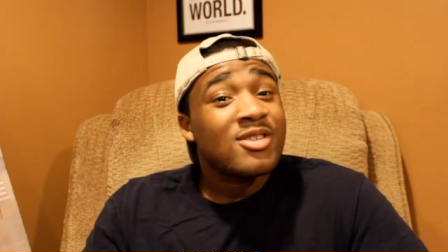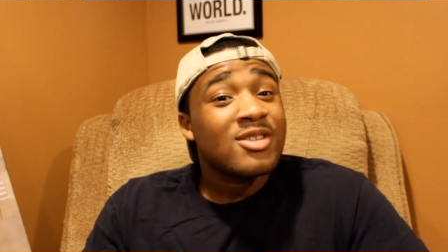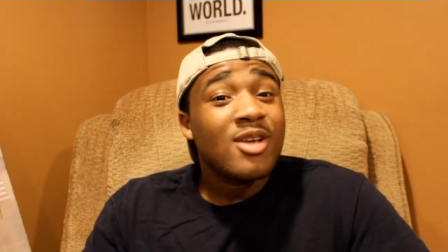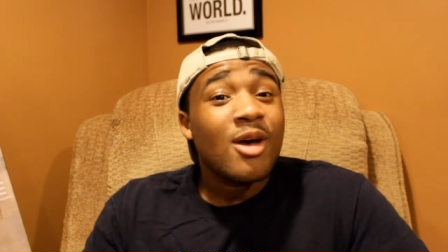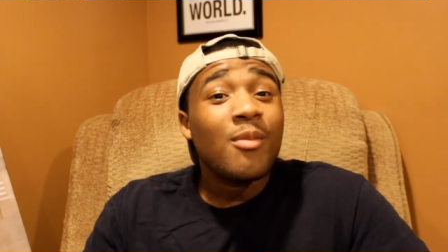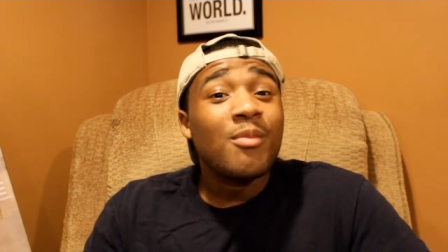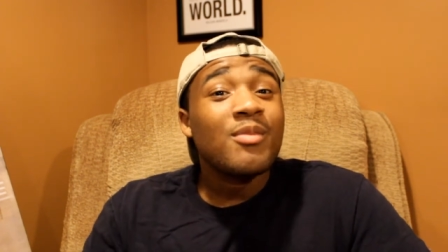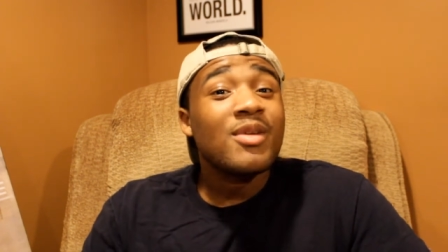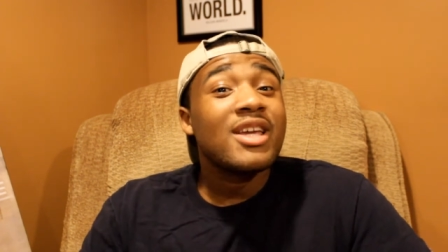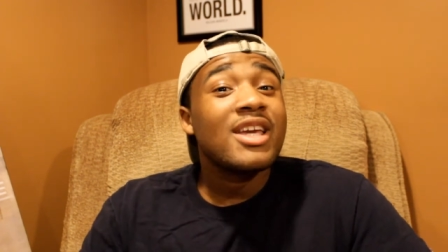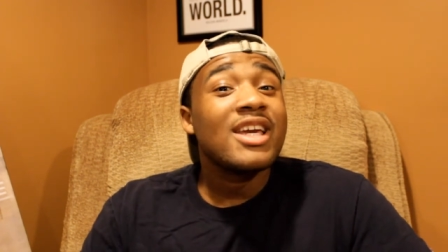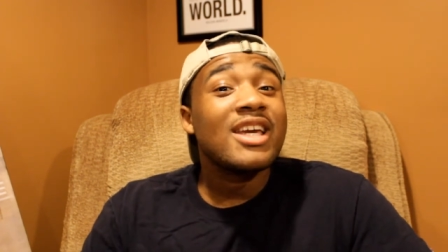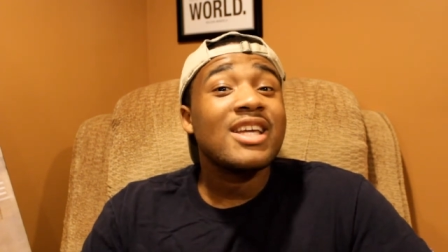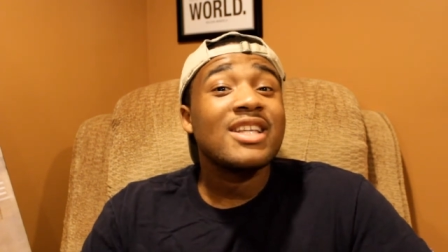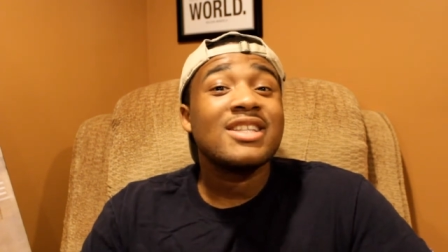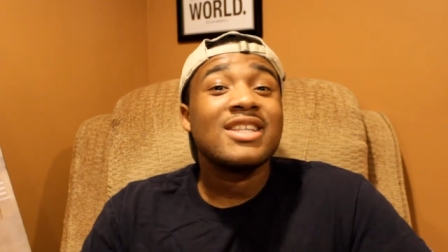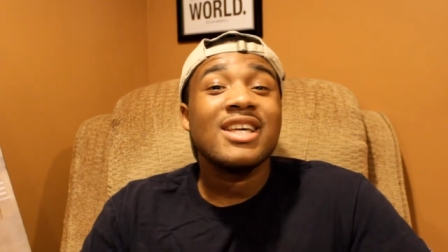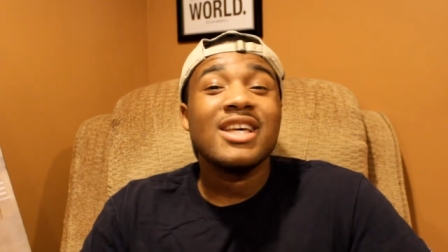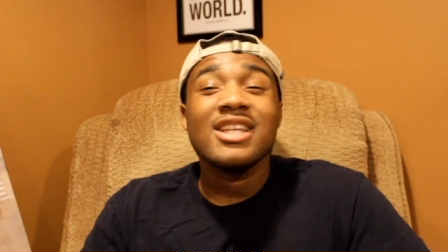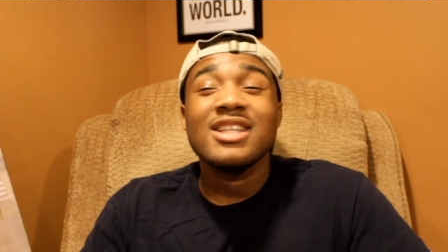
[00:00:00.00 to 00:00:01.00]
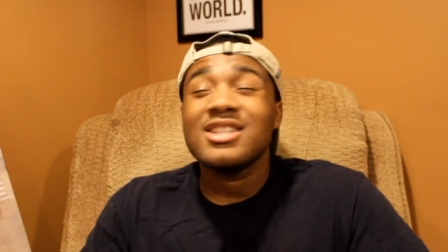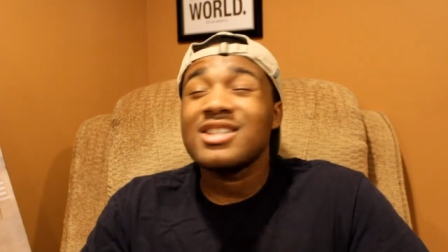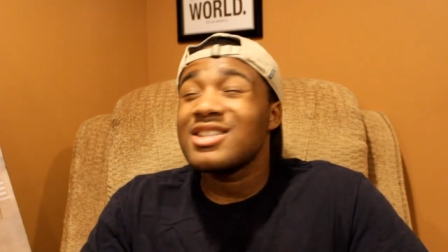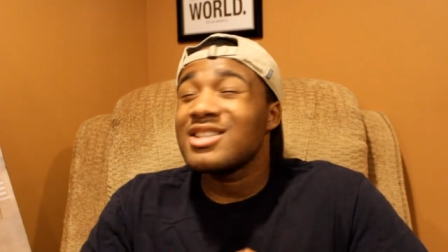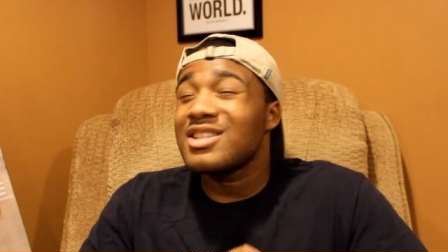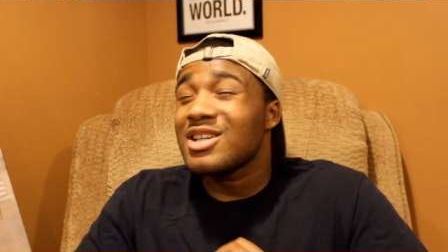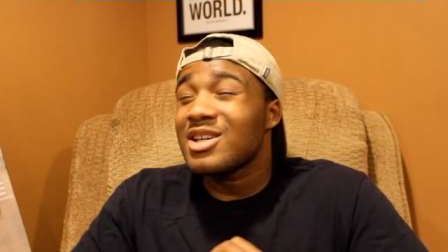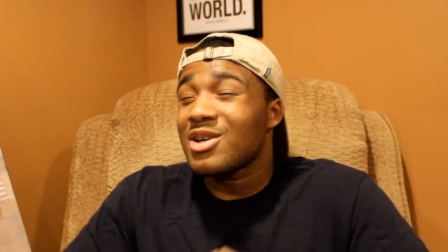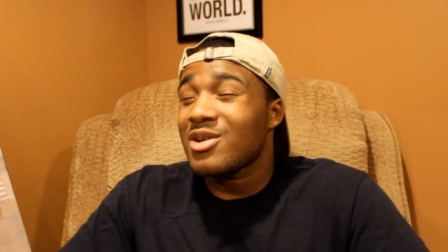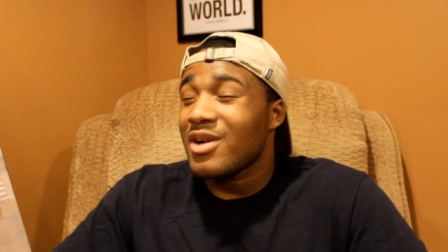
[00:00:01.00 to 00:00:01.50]
Some kids get
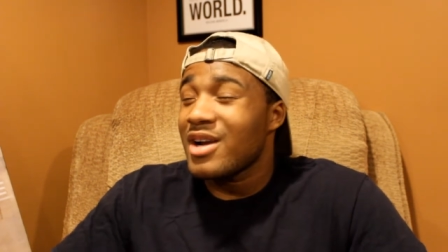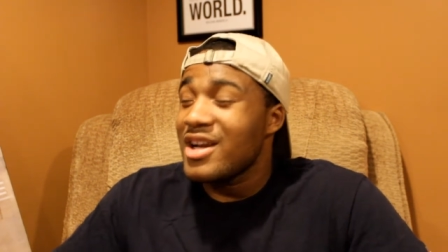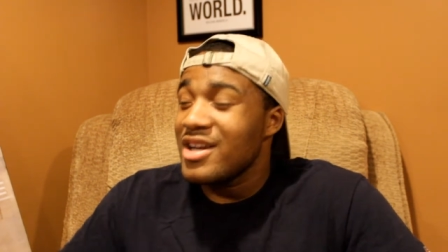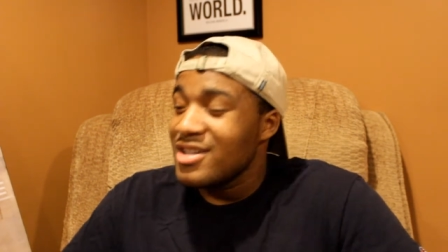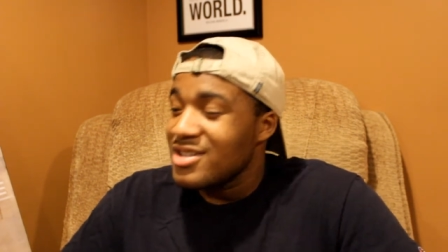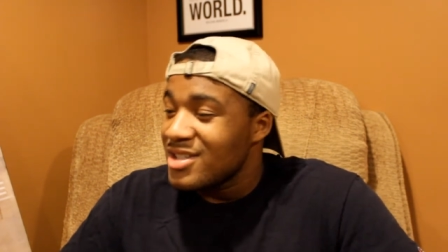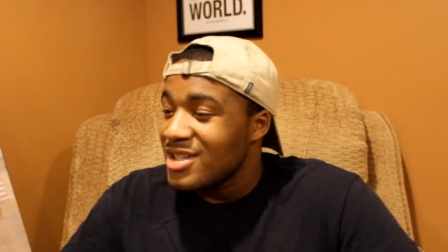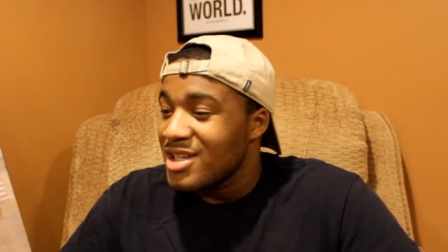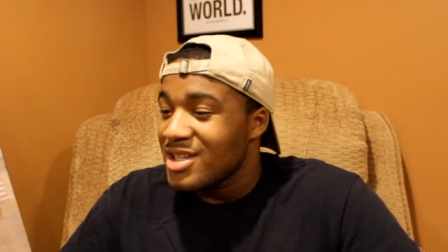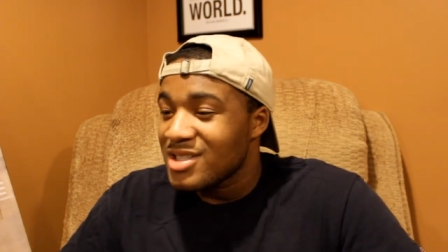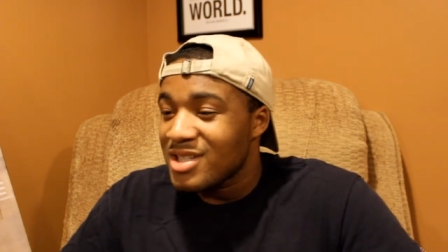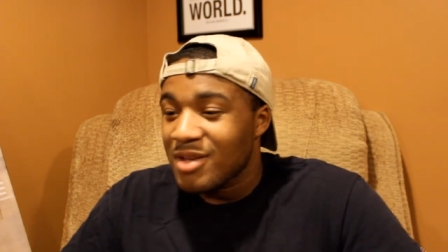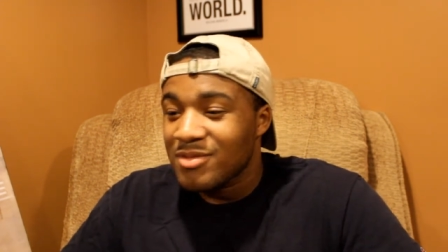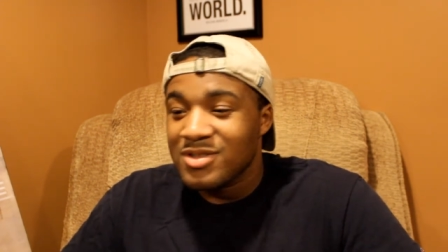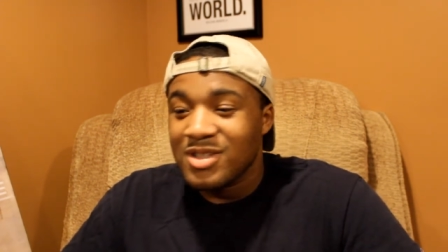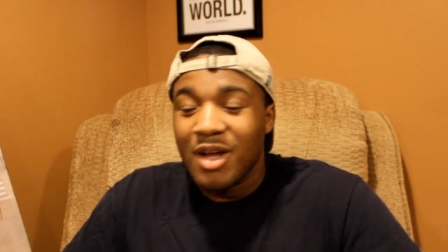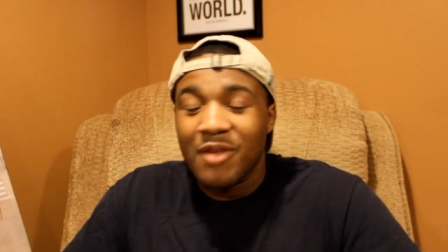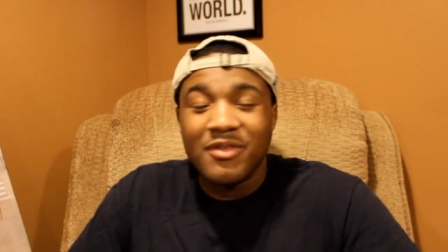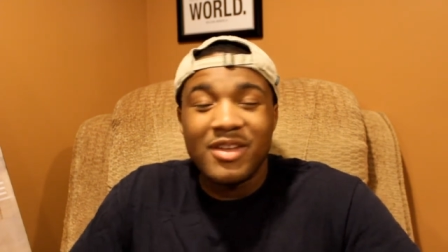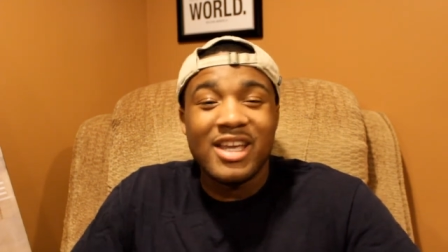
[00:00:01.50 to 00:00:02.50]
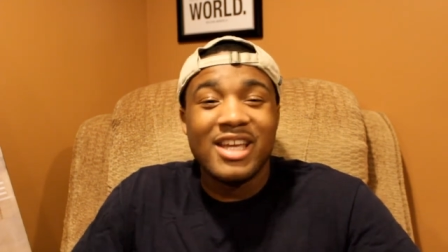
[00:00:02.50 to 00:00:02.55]
into the craziest of stuff,